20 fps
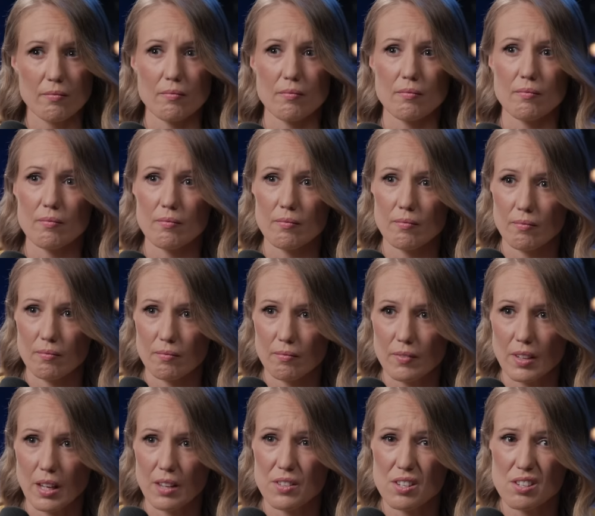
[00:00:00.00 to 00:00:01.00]
Mm,
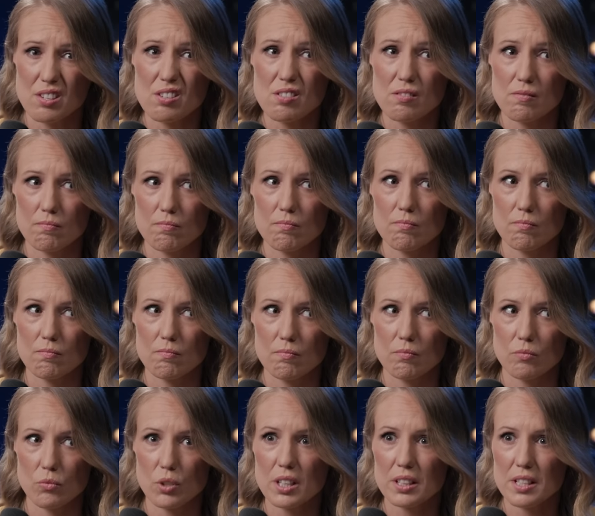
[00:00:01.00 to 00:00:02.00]
this is
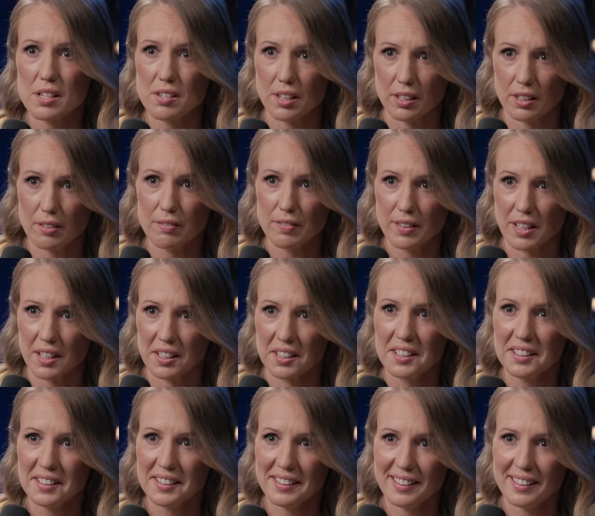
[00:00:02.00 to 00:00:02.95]
really significant.